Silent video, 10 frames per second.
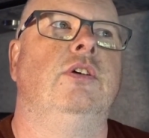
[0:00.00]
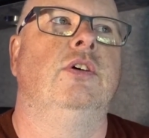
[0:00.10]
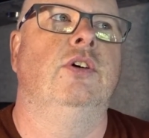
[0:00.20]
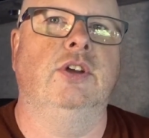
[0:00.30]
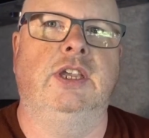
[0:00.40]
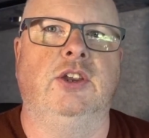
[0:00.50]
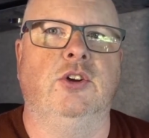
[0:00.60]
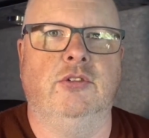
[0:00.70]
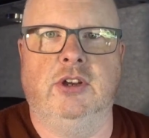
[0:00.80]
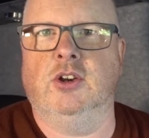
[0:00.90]

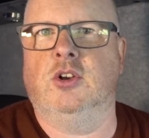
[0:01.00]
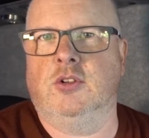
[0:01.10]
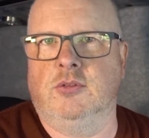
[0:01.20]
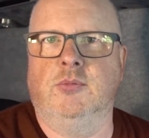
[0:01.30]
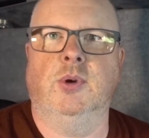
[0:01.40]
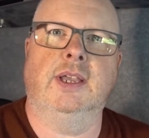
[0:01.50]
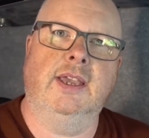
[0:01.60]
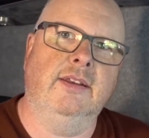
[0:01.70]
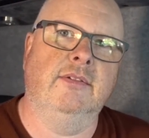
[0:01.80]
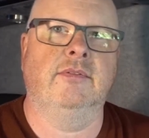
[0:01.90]
hunky-dory, all
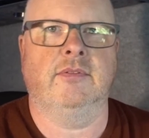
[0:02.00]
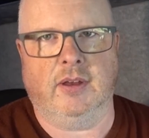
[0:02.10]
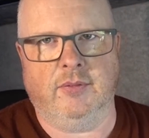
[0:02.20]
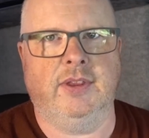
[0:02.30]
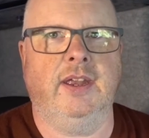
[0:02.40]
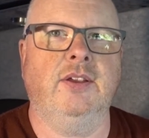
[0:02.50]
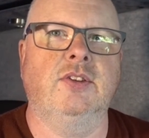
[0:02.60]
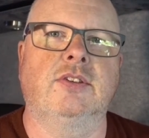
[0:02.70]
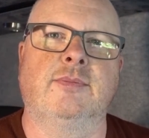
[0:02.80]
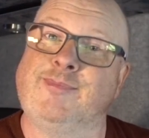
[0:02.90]
working, everything
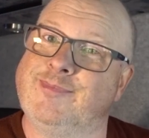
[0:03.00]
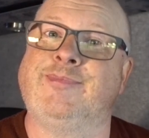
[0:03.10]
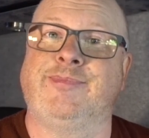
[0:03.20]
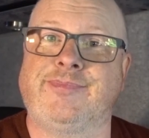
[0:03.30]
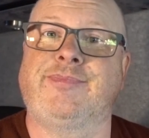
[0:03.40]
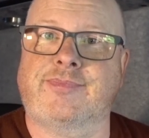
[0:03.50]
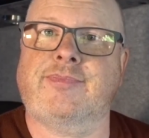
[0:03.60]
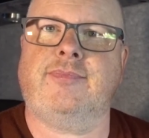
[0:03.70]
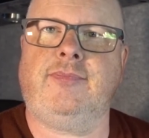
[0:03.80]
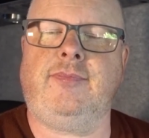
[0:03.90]
else.
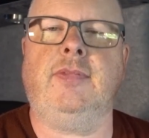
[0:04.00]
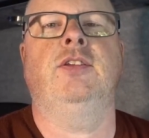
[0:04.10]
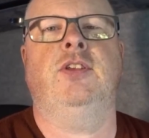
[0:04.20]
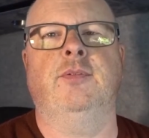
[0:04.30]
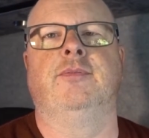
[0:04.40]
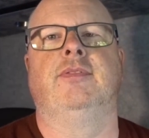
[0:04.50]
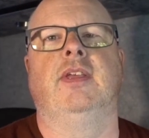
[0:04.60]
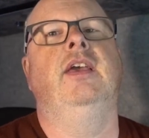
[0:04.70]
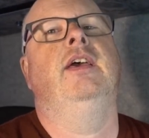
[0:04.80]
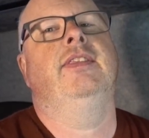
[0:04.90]
So
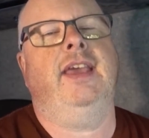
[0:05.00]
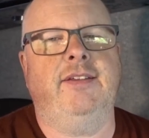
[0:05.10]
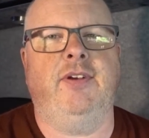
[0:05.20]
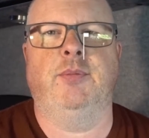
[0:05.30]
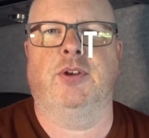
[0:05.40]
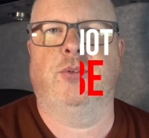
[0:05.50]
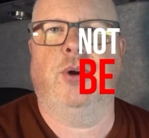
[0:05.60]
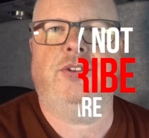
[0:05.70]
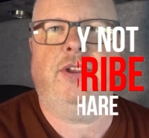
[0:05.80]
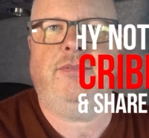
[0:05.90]
thank you very much for
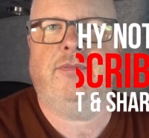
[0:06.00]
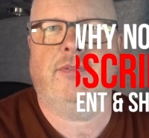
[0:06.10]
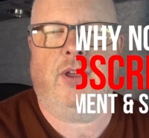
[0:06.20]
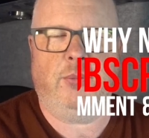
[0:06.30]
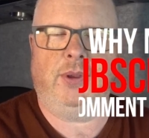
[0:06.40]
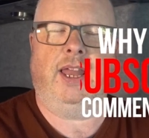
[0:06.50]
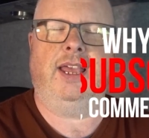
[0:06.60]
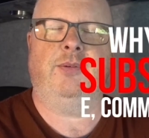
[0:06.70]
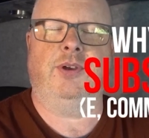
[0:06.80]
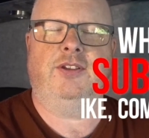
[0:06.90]
watching. I hope you
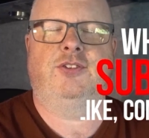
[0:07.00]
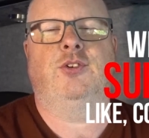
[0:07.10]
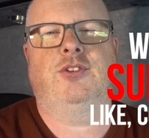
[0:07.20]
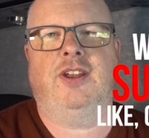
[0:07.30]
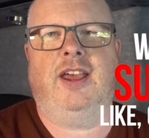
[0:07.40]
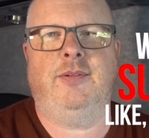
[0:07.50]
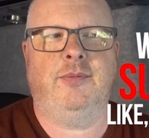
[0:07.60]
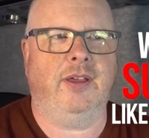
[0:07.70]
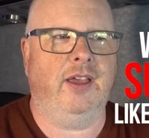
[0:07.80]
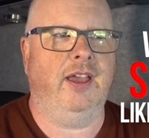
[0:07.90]
like what you saw today.
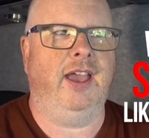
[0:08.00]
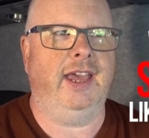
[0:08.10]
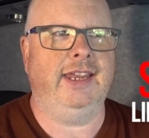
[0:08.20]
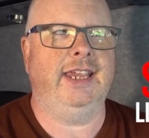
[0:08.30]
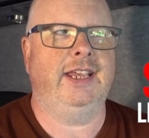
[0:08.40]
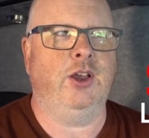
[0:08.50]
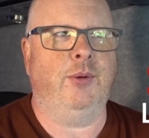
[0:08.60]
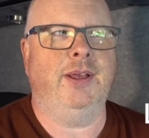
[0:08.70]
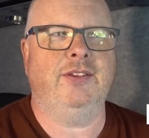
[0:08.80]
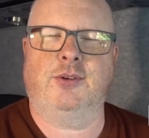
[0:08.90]
Any
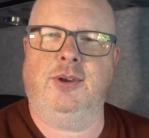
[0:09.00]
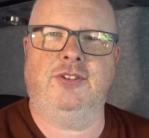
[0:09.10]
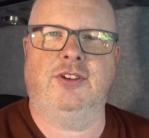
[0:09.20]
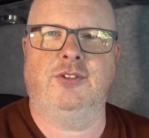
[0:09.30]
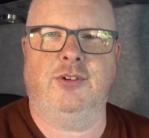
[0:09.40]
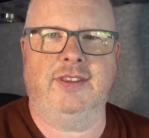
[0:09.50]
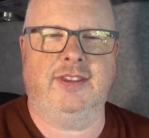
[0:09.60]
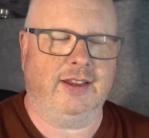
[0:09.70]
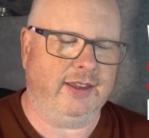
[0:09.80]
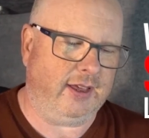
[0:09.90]
comments, questions or
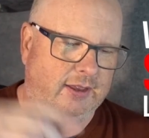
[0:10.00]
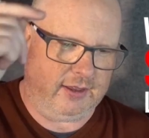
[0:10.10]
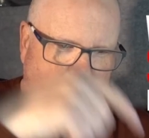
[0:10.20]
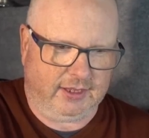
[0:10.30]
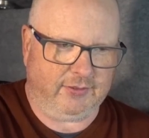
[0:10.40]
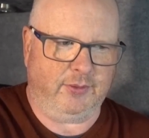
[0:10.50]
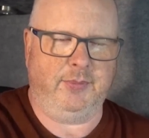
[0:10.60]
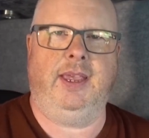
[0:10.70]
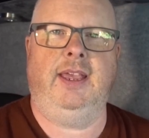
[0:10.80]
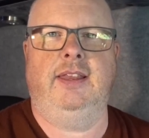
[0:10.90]
anything like that, and leave them
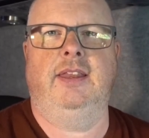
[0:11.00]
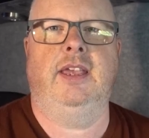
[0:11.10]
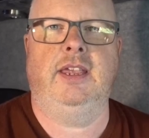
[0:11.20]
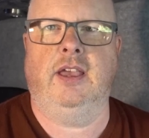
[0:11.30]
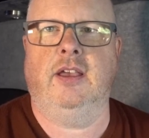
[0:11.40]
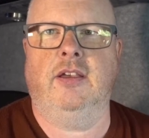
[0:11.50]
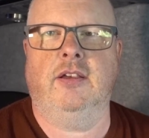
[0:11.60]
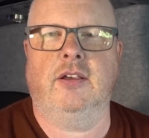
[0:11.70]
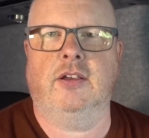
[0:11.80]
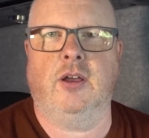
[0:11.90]
in the
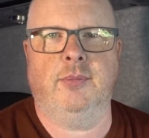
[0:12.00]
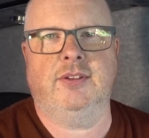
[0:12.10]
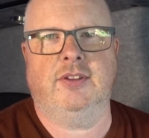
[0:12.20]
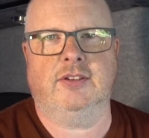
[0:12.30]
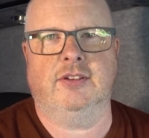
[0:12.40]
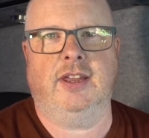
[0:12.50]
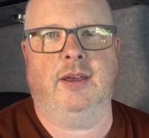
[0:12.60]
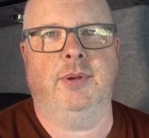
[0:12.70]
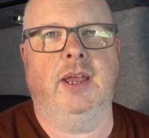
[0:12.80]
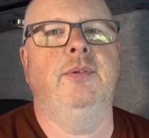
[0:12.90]
comment section
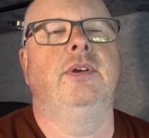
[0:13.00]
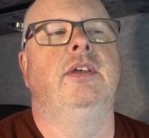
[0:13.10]
down below.